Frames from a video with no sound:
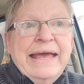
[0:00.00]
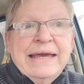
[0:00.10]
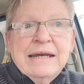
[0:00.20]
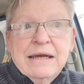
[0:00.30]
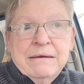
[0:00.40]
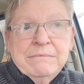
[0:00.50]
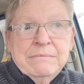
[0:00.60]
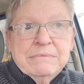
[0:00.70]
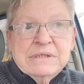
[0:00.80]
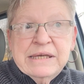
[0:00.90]
and
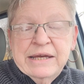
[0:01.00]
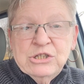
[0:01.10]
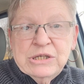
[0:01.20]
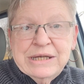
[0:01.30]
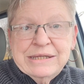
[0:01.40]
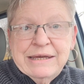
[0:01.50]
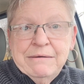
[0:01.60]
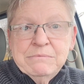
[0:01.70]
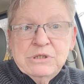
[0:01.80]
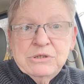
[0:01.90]
I'm scheduling
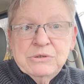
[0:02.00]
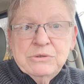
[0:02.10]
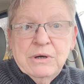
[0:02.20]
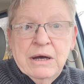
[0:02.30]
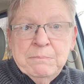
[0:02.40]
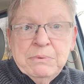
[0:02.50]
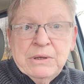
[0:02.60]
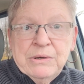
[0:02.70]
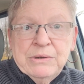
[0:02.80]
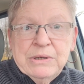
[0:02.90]
them to
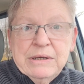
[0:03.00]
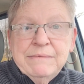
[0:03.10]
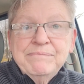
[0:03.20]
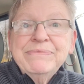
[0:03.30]
upload